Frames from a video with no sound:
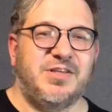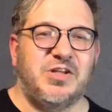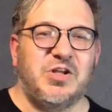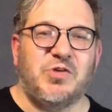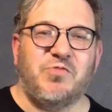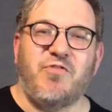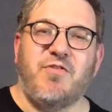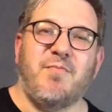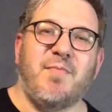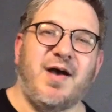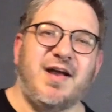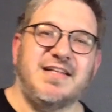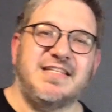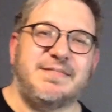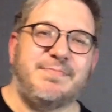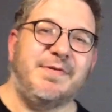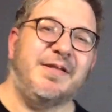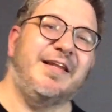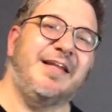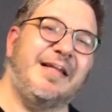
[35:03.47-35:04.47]
you know, it
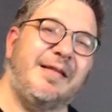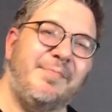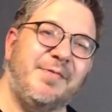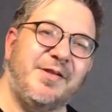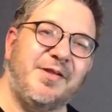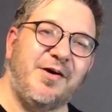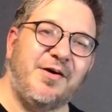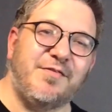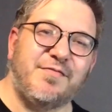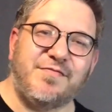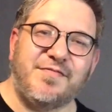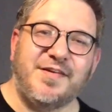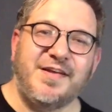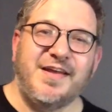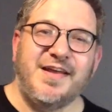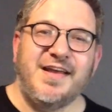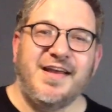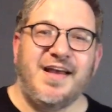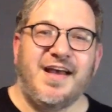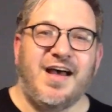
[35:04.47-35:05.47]
reminds me a little bit of
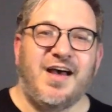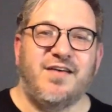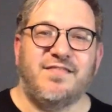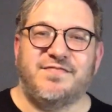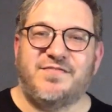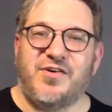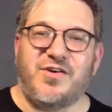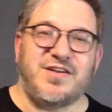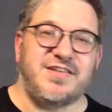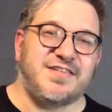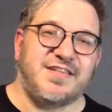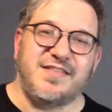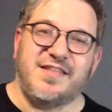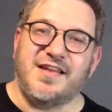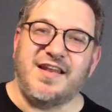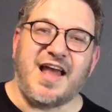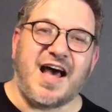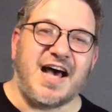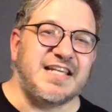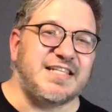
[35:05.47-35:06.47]
a verse in the
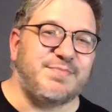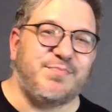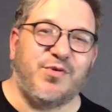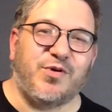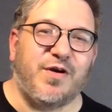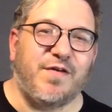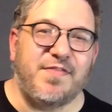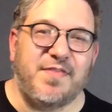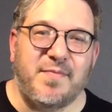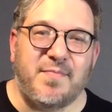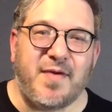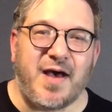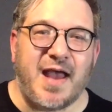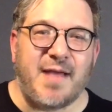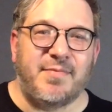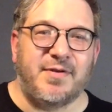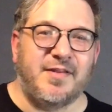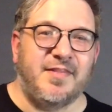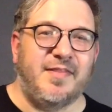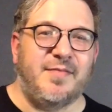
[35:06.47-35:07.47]
last book of the
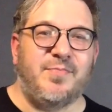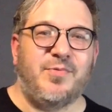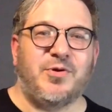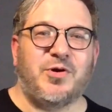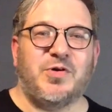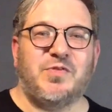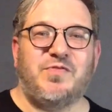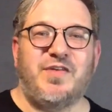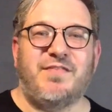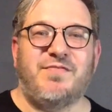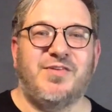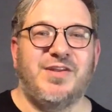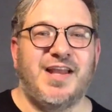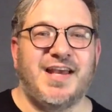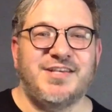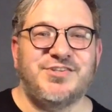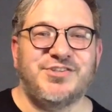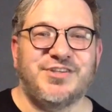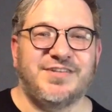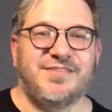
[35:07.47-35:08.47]
Bible, in the book of
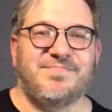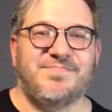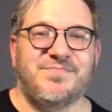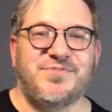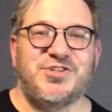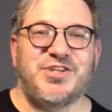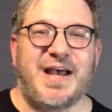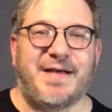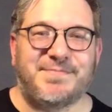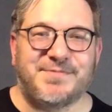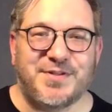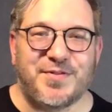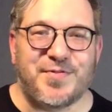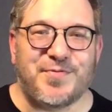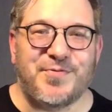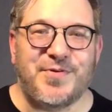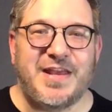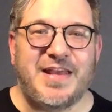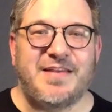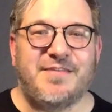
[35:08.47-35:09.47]
Revelation, chapter
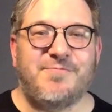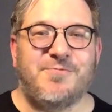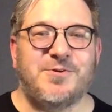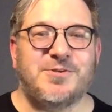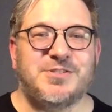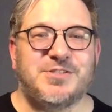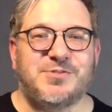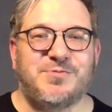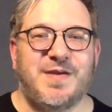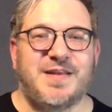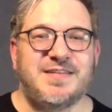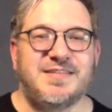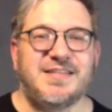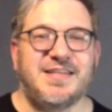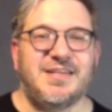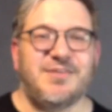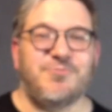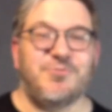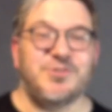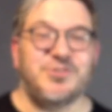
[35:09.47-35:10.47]
3, verse
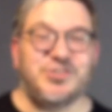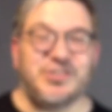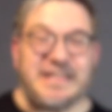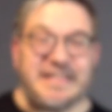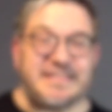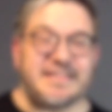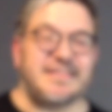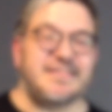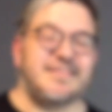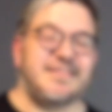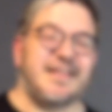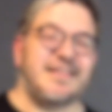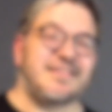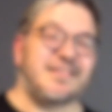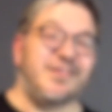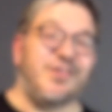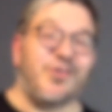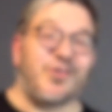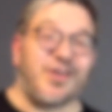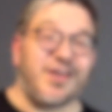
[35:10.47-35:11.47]
20, where Jesus
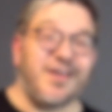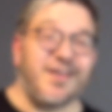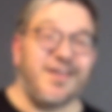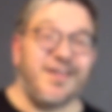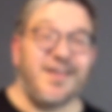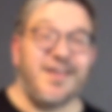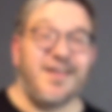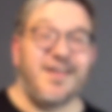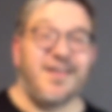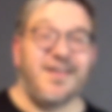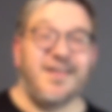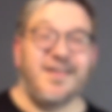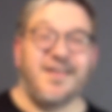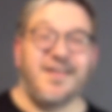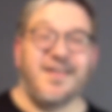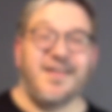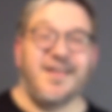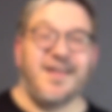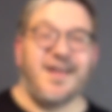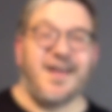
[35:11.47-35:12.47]
says, "Look,
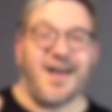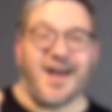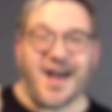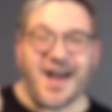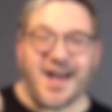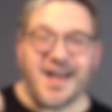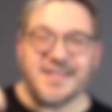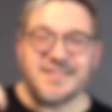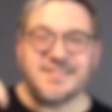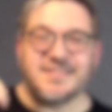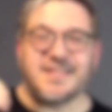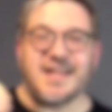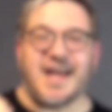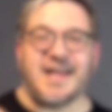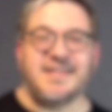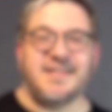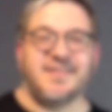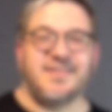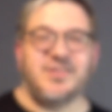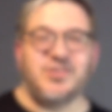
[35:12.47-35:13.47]
I
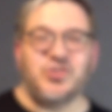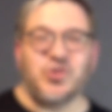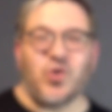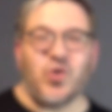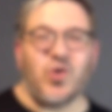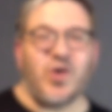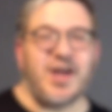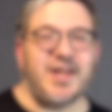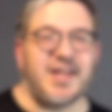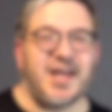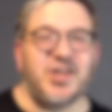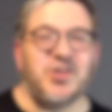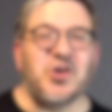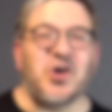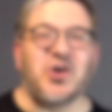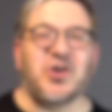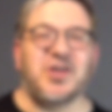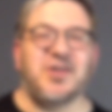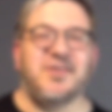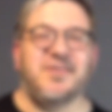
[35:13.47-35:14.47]
stand at the door and I
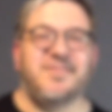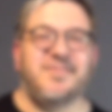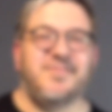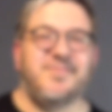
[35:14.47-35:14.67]
knock."